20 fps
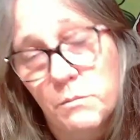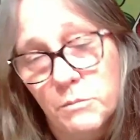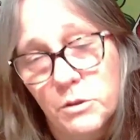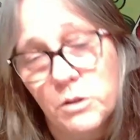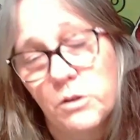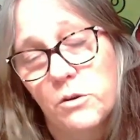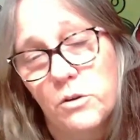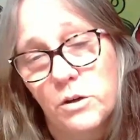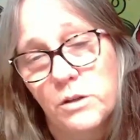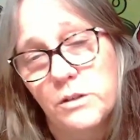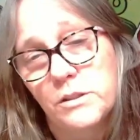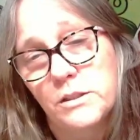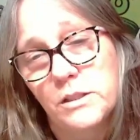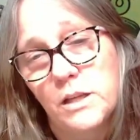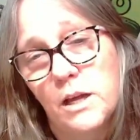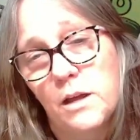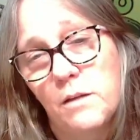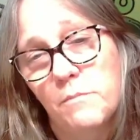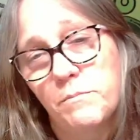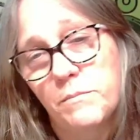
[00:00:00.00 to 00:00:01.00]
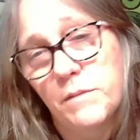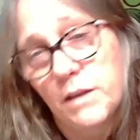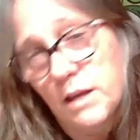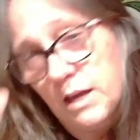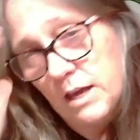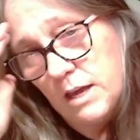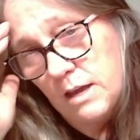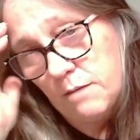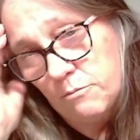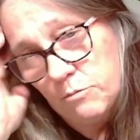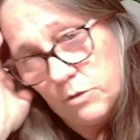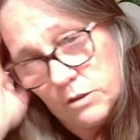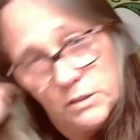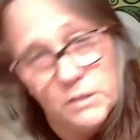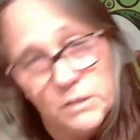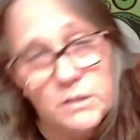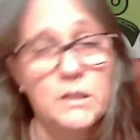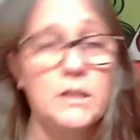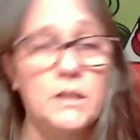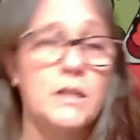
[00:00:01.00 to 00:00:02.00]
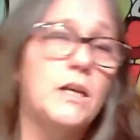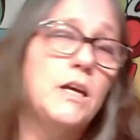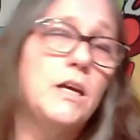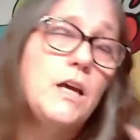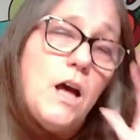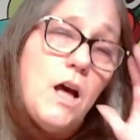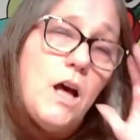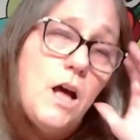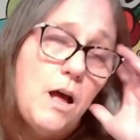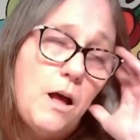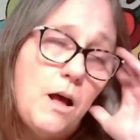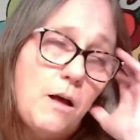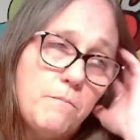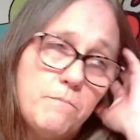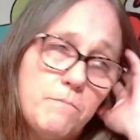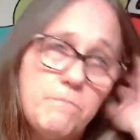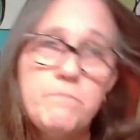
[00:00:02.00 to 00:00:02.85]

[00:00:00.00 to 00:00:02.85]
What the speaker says: going to order some and we'll see how